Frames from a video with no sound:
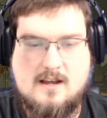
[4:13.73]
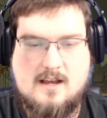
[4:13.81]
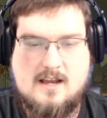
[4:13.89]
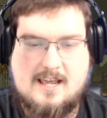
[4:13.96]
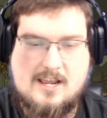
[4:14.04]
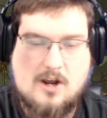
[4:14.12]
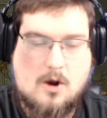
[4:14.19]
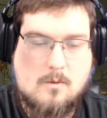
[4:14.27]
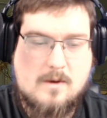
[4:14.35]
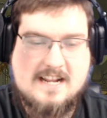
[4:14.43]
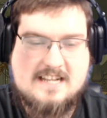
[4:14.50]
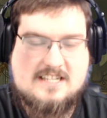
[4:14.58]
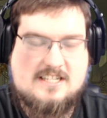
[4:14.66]
He
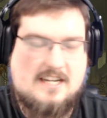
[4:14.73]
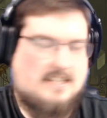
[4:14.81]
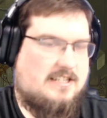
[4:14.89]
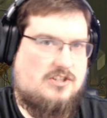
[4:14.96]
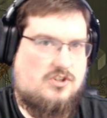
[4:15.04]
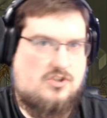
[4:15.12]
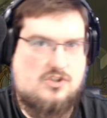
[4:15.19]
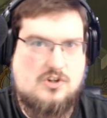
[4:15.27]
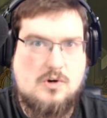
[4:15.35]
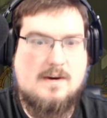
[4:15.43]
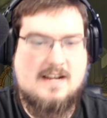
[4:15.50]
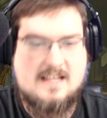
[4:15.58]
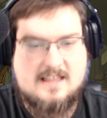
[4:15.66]
already doesn't
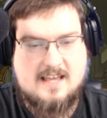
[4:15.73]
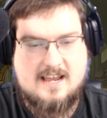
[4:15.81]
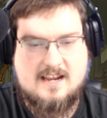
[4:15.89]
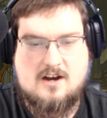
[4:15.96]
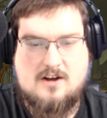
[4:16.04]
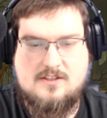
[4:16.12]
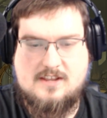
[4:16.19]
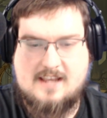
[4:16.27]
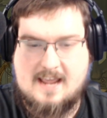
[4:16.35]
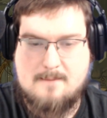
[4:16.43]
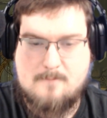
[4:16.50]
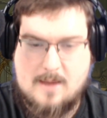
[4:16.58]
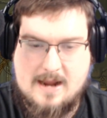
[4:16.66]
do anything on the
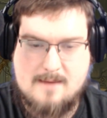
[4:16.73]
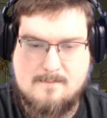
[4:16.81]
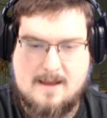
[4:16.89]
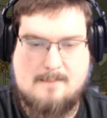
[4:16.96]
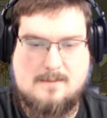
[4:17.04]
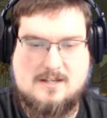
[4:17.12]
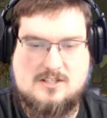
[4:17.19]
campaign map,